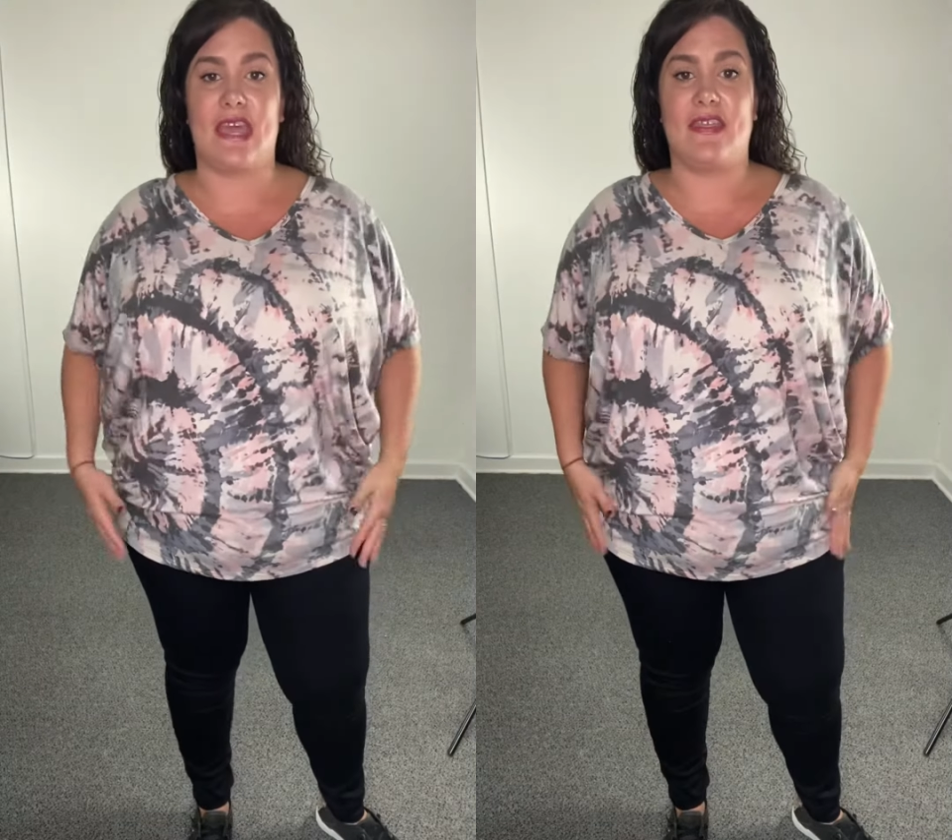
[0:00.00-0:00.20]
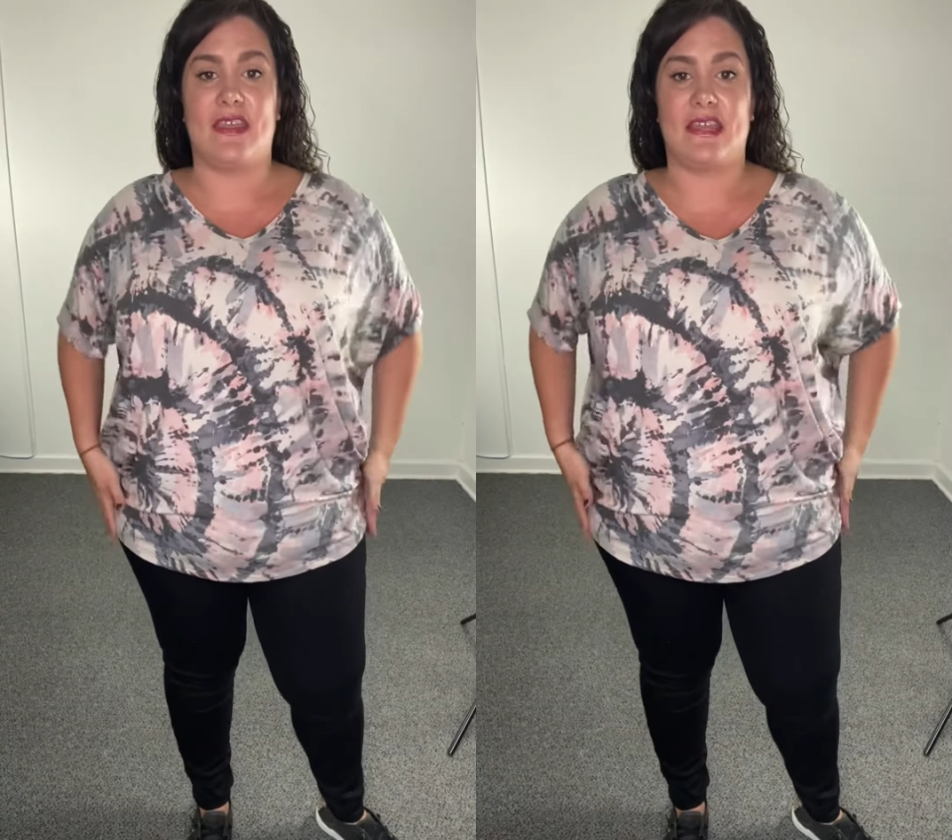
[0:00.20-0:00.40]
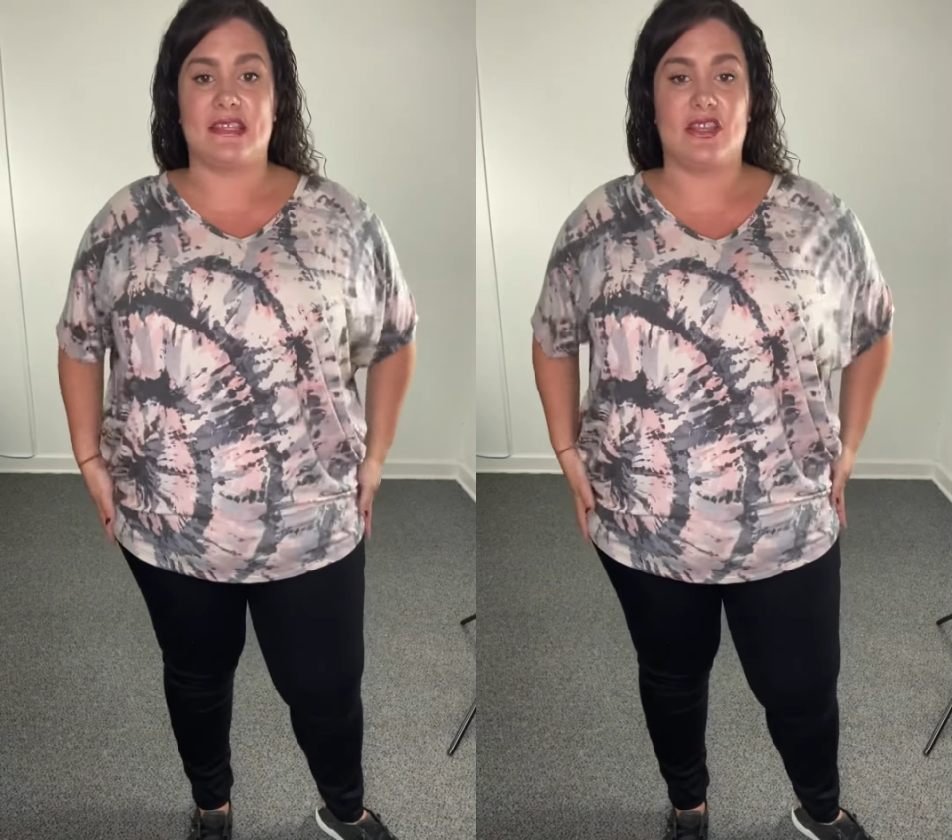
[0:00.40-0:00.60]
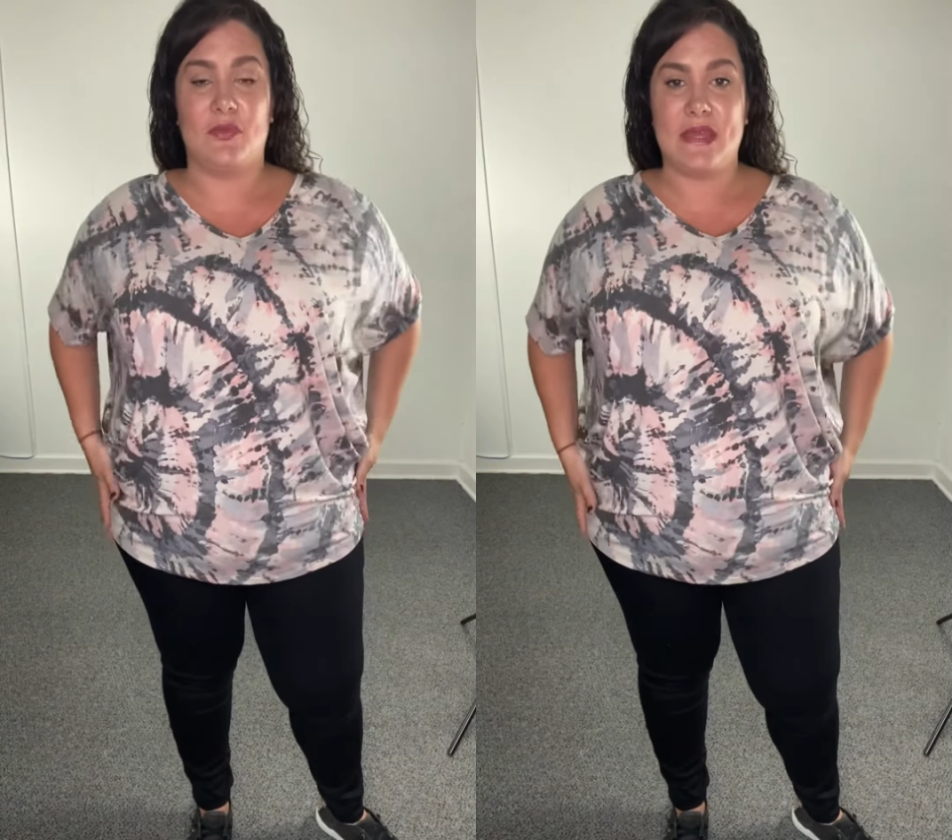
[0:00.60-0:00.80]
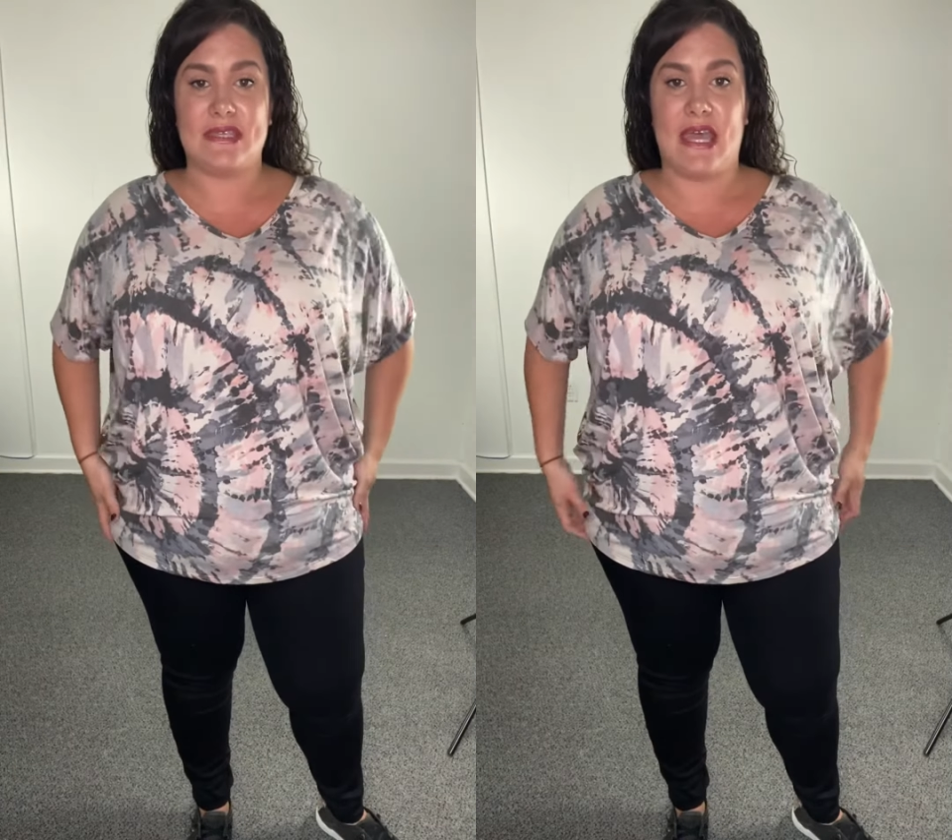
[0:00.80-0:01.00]
and then it gets a little
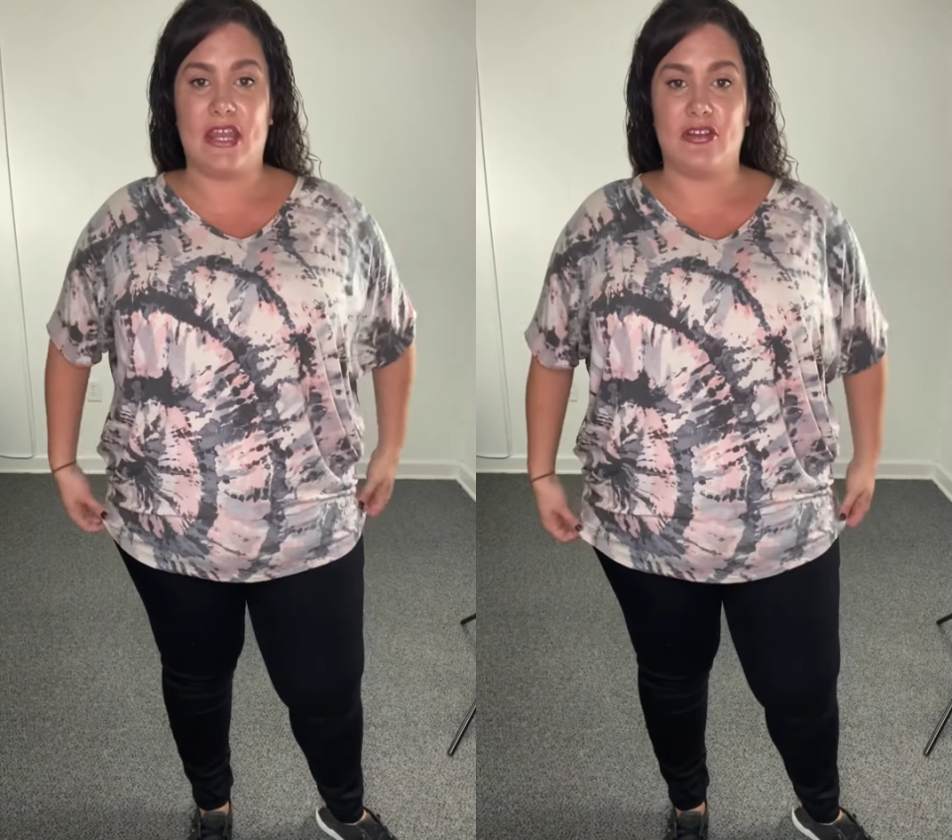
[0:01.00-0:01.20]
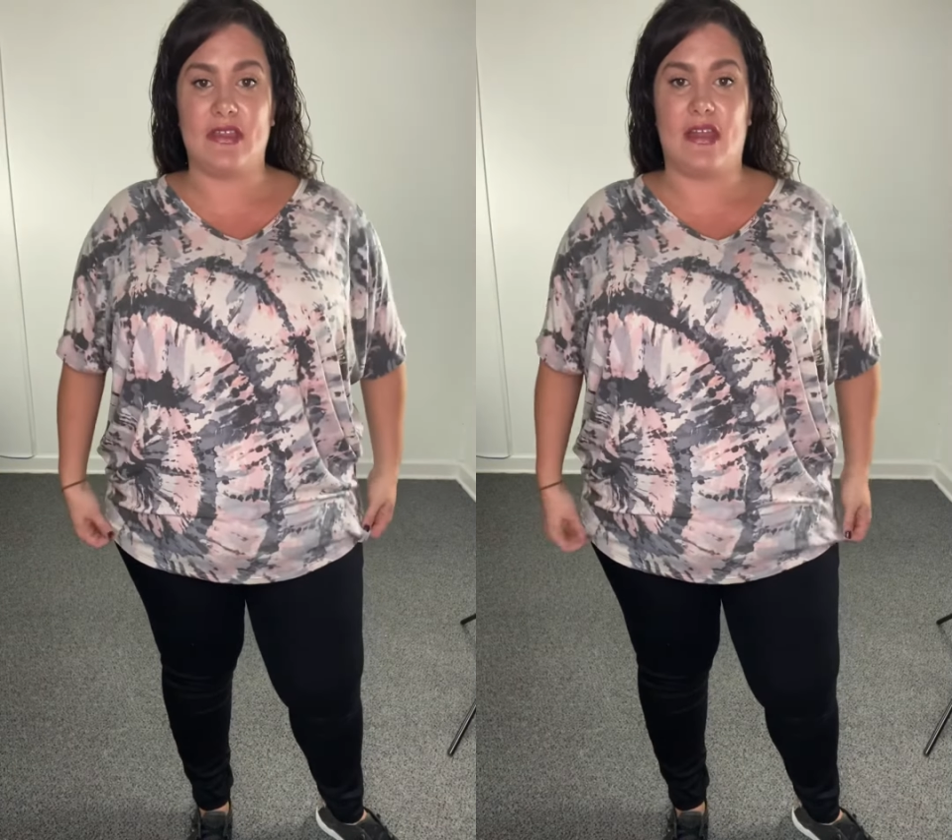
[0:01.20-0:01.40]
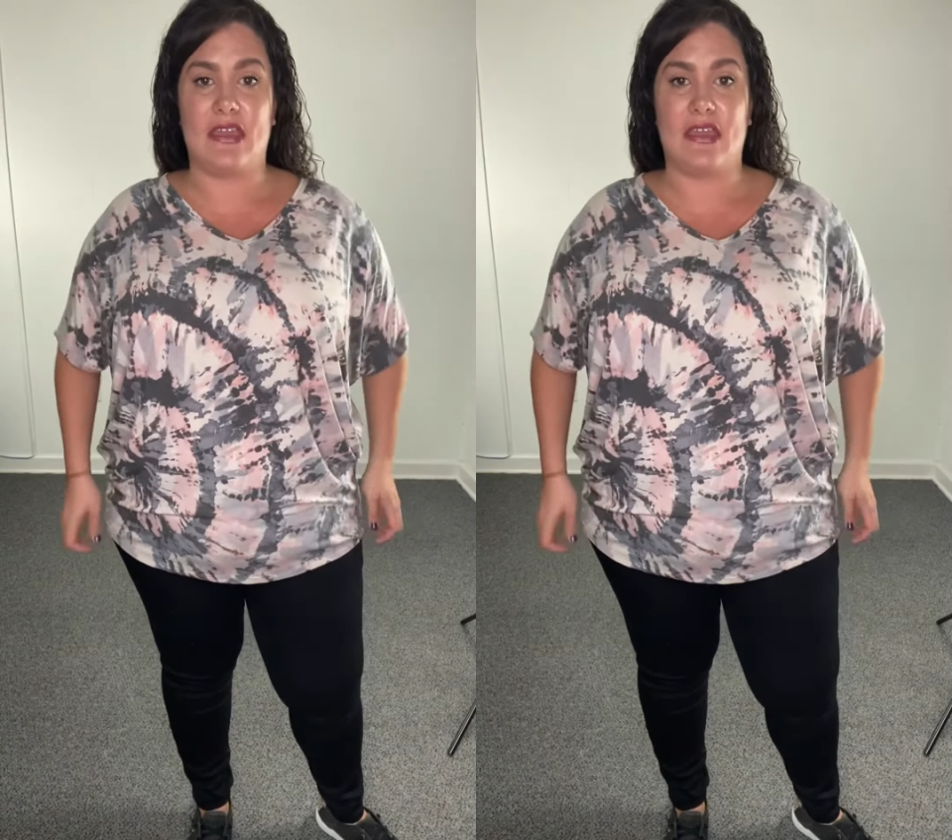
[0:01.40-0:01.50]
bit tighter down